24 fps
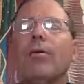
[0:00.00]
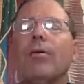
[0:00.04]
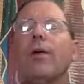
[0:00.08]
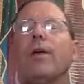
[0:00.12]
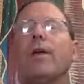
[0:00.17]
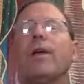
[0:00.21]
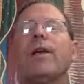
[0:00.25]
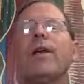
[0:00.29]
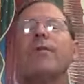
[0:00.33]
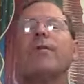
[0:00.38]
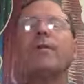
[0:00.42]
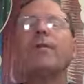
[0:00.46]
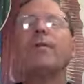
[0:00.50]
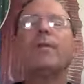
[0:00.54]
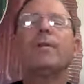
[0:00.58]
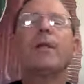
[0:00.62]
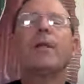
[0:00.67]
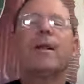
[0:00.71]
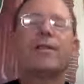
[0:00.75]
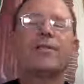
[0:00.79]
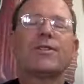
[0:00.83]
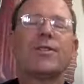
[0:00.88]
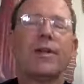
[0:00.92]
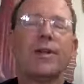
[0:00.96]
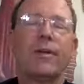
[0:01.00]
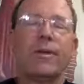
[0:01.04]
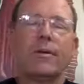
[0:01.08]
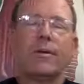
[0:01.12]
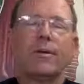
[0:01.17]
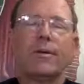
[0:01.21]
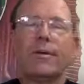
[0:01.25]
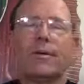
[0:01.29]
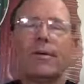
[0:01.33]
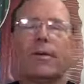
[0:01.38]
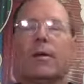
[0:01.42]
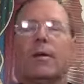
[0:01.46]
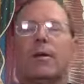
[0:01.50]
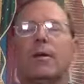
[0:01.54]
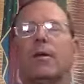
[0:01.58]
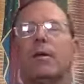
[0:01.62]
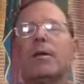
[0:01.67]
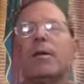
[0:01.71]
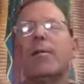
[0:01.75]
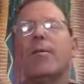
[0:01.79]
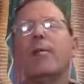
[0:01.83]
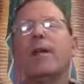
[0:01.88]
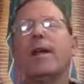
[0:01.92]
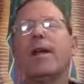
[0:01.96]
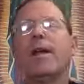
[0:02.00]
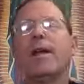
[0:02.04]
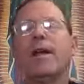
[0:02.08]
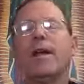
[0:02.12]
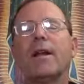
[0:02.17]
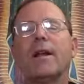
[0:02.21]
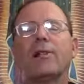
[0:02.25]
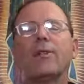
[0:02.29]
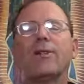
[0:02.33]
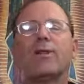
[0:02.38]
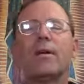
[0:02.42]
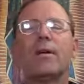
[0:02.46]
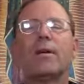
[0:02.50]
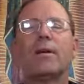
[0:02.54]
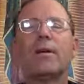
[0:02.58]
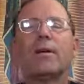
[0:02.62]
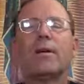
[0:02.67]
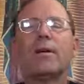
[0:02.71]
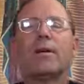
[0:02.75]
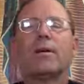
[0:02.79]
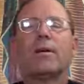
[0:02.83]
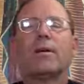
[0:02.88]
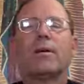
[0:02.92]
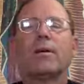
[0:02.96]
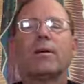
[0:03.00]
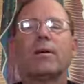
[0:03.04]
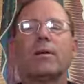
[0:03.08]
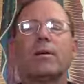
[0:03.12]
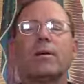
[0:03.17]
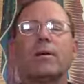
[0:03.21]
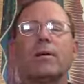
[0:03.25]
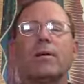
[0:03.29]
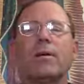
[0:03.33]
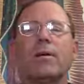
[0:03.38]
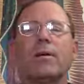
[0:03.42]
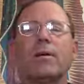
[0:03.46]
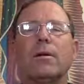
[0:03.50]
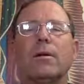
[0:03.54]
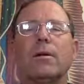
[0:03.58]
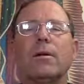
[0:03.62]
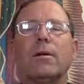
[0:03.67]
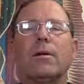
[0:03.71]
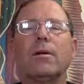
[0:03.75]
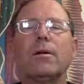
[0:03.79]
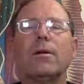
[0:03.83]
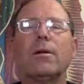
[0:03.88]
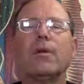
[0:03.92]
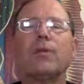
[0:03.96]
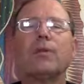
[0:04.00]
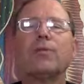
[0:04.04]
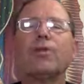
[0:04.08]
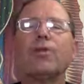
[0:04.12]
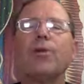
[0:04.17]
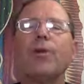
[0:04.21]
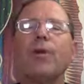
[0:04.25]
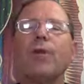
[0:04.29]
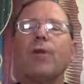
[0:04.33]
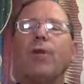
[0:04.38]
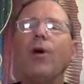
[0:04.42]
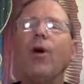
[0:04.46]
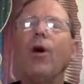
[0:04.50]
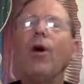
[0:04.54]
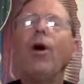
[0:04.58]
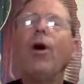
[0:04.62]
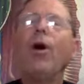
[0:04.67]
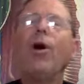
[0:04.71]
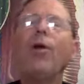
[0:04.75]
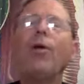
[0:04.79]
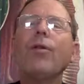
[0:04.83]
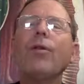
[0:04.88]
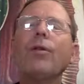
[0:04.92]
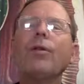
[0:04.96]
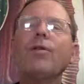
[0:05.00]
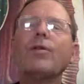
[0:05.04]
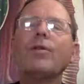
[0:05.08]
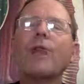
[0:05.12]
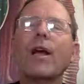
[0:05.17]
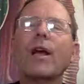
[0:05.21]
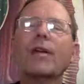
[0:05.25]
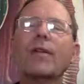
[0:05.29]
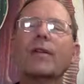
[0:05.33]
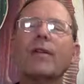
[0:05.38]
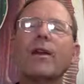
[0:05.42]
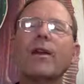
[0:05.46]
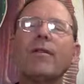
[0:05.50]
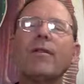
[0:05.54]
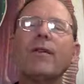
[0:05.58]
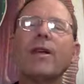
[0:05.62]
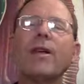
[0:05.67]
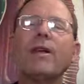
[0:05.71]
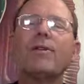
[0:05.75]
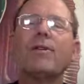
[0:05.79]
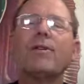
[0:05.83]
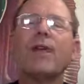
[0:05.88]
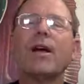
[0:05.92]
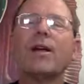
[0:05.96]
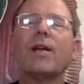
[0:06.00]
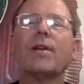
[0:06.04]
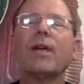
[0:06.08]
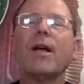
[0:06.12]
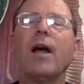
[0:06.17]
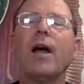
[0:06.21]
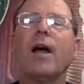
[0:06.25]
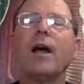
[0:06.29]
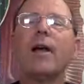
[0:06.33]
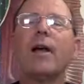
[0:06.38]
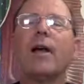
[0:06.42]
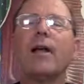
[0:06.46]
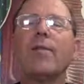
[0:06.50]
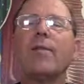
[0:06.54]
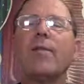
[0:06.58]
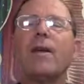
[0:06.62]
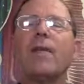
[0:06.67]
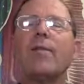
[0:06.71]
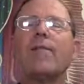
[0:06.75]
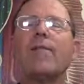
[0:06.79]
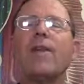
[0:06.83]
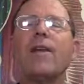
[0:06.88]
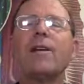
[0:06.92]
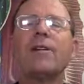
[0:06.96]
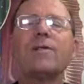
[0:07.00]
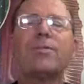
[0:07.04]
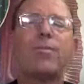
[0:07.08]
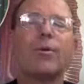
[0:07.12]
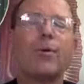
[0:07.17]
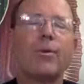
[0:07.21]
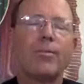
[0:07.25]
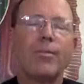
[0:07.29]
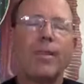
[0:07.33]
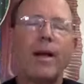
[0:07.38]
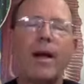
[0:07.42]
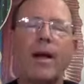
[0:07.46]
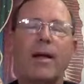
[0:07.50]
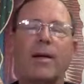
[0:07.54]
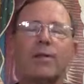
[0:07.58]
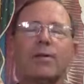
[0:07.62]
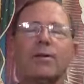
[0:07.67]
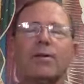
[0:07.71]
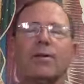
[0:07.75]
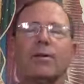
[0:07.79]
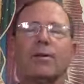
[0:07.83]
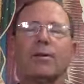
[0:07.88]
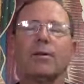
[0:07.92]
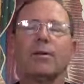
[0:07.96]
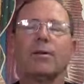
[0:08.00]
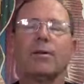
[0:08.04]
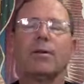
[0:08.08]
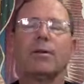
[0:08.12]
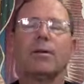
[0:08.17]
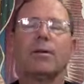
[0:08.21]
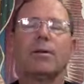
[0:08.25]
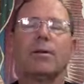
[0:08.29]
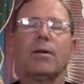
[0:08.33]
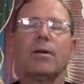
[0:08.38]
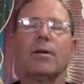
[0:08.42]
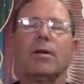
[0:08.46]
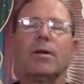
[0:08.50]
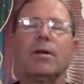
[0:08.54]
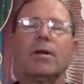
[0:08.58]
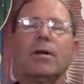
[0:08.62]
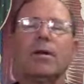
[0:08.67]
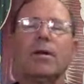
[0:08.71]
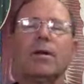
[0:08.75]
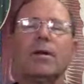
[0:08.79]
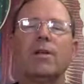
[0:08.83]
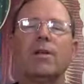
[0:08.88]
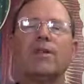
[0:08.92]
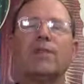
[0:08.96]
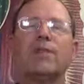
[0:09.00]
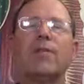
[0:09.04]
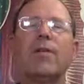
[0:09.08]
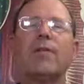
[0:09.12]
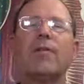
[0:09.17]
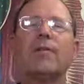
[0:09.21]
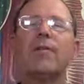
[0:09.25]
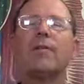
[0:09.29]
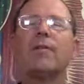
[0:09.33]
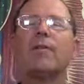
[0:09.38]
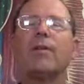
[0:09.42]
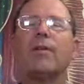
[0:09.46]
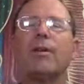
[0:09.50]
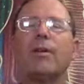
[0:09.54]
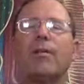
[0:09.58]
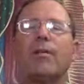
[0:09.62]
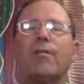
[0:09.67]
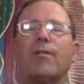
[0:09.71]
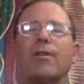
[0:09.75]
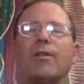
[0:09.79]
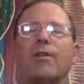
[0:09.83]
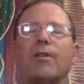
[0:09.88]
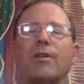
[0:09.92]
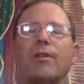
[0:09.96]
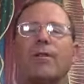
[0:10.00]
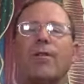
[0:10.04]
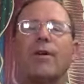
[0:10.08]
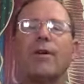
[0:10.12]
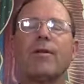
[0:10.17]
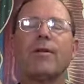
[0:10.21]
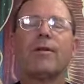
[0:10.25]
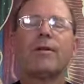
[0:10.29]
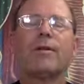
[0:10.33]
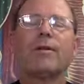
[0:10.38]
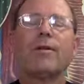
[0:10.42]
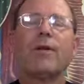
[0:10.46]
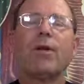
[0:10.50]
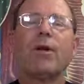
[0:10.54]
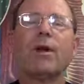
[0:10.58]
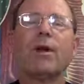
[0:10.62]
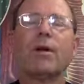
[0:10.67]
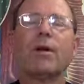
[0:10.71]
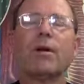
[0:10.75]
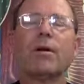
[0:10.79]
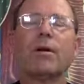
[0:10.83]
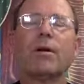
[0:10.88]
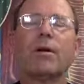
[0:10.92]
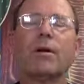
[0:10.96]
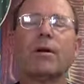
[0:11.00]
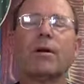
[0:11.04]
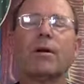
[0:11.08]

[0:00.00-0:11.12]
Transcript: we give you a blessing, the benediction. So we have all those activities online on my Facebook page. 7.30 Perseverance Talk.